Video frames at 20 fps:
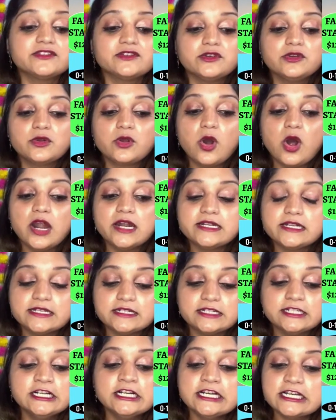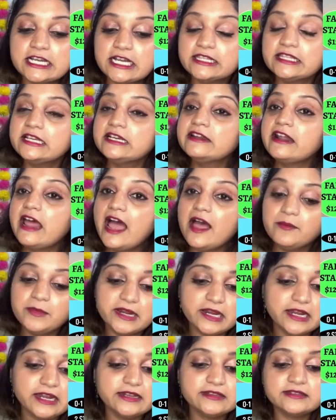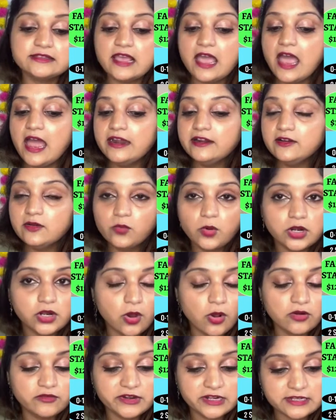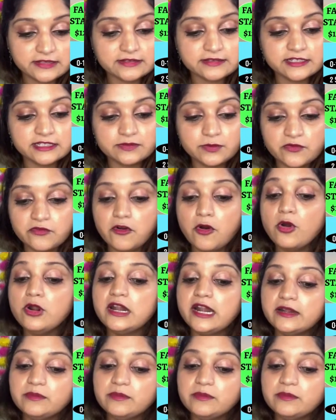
So you got Qatar, Emirates, and what all we discussed before.